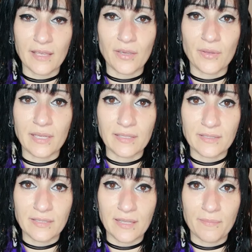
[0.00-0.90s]
They're going
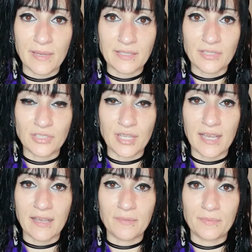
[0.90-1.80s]
into their message
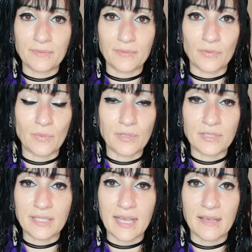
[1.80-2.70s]
app, or
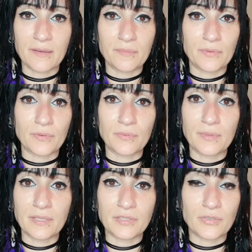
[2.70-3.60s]
WhatsApp, or
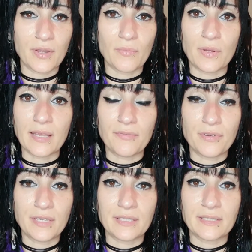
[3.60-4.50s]
Instagram,
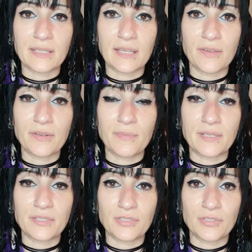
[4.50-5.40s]
whatever it is that they're going to
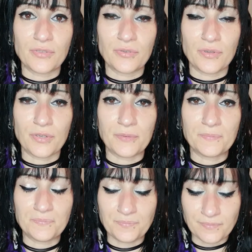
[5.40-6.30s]
message you through.